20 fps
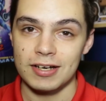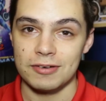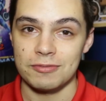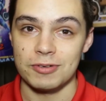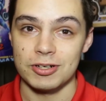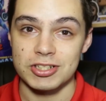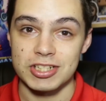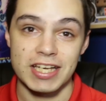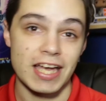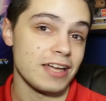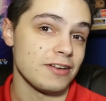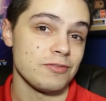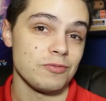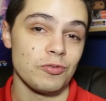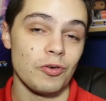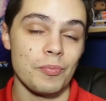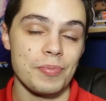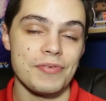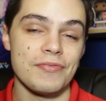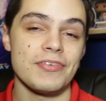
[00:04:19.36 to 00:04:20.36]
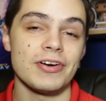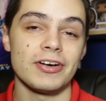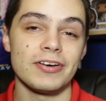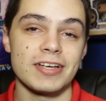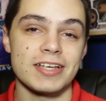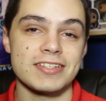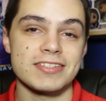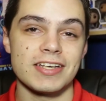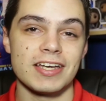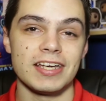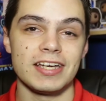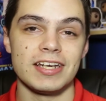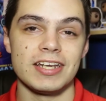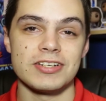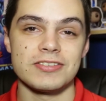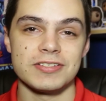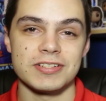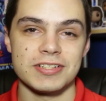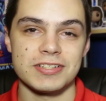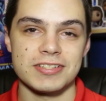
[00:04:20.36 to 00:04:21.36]
which, again, will be very exciting and
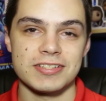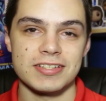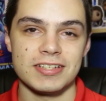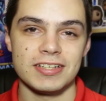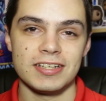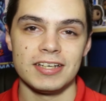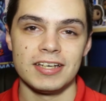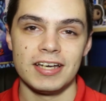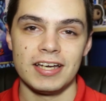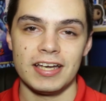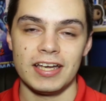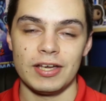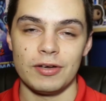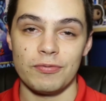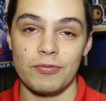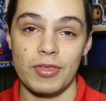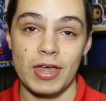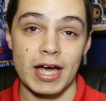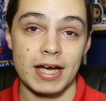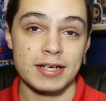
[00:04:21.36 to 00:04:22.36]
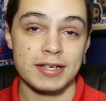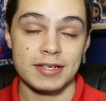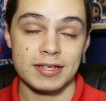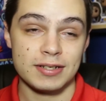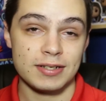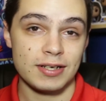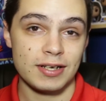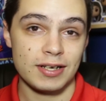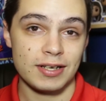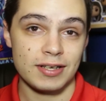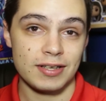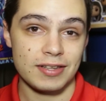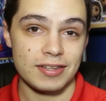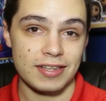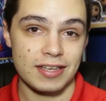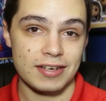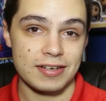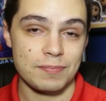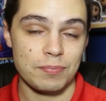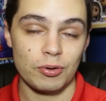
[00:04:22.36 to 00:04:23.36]
interesting to see if Thad
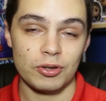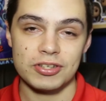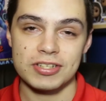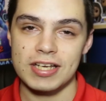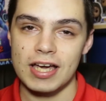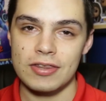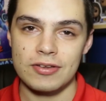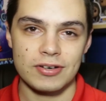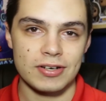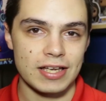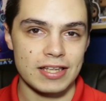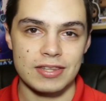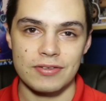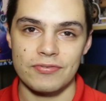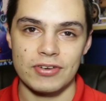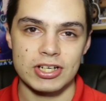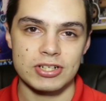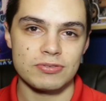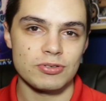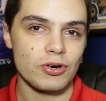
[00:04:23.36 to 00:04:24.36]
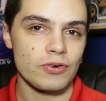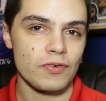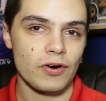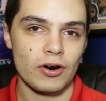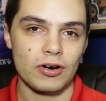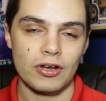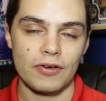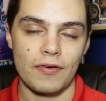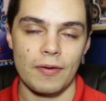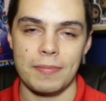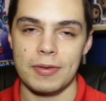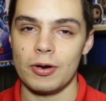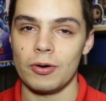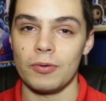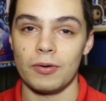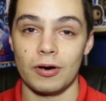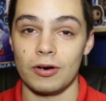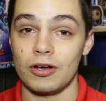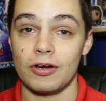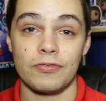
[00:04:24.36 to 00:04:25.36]
can pull together and get the victory over Harloff. I mean,
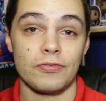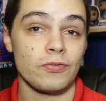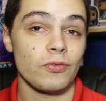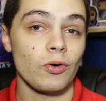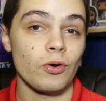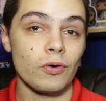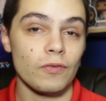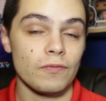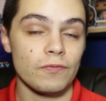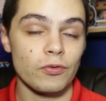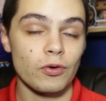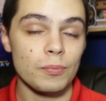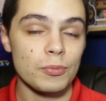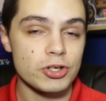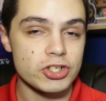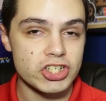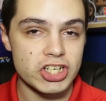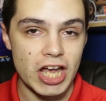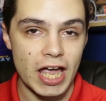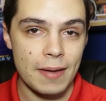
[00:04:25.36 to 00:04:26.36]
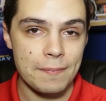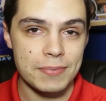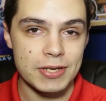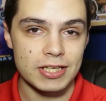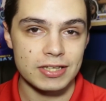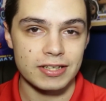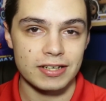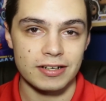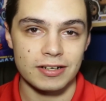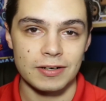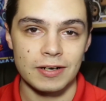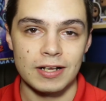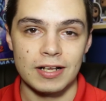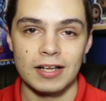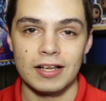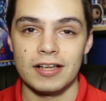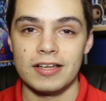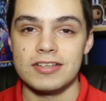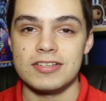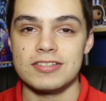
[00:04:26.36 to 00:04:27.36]
Harloff, former champion there,
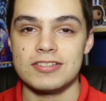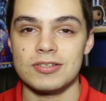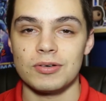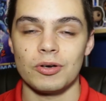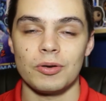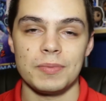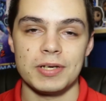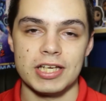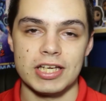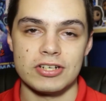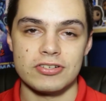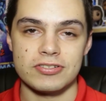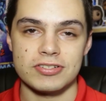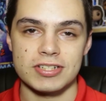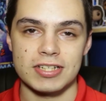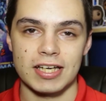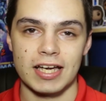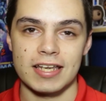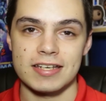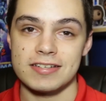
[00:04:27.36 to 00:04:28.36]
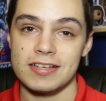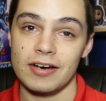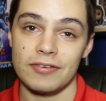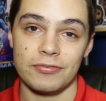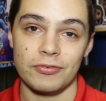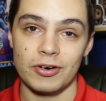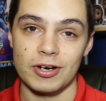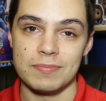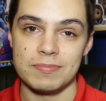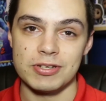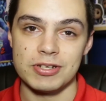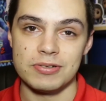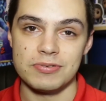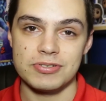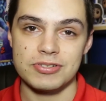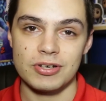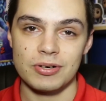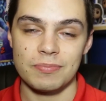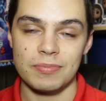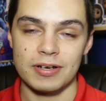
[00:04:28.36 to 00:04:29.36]
so it'll be interesting and tough for him to do
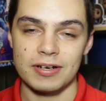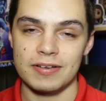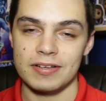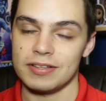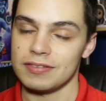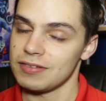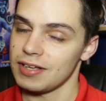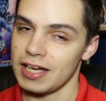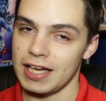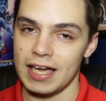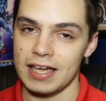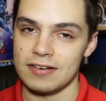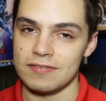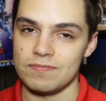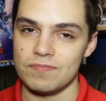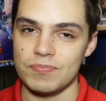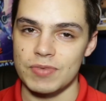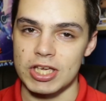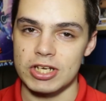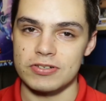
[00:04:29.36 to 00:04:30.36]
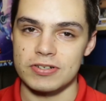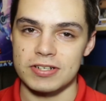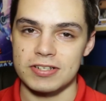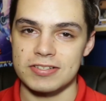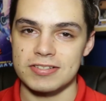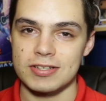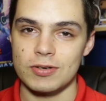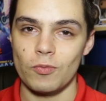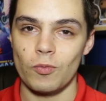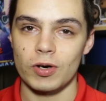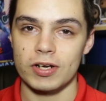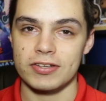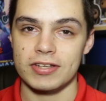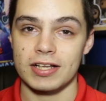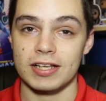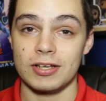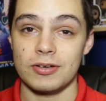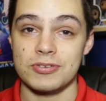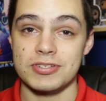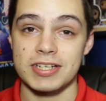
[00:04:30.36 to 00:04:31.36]
so, but, again, interesting to see what
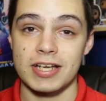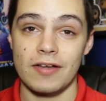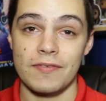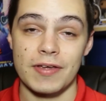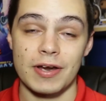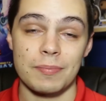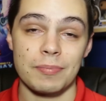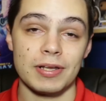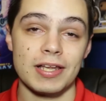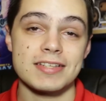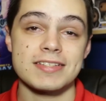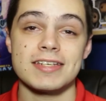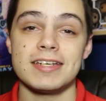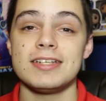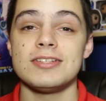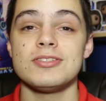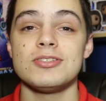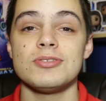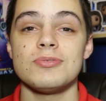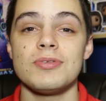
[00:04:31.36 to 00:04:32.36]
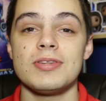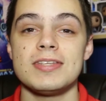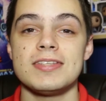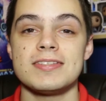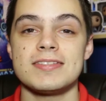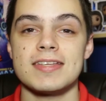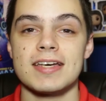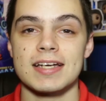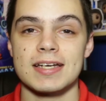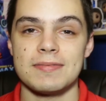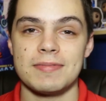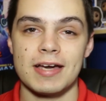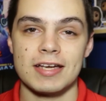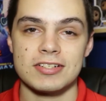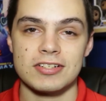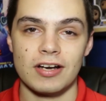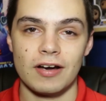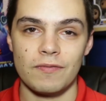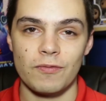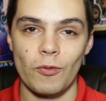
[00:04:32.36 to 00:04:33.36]
exactly goes down there. But let's get into the second
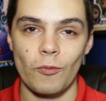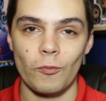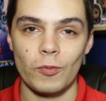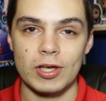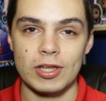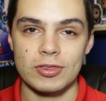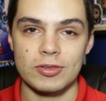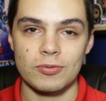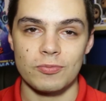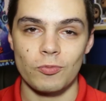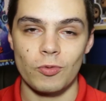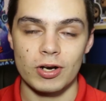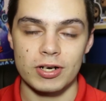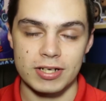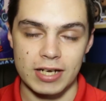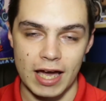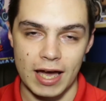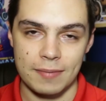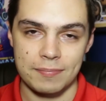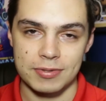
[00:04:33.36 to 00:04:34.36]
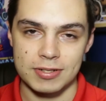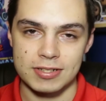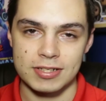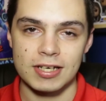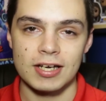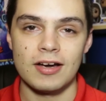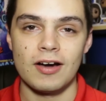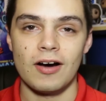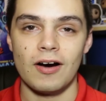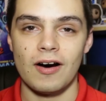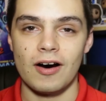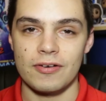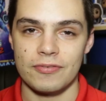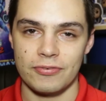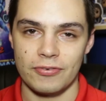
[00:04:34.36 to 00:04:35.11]
match of the week, what happened on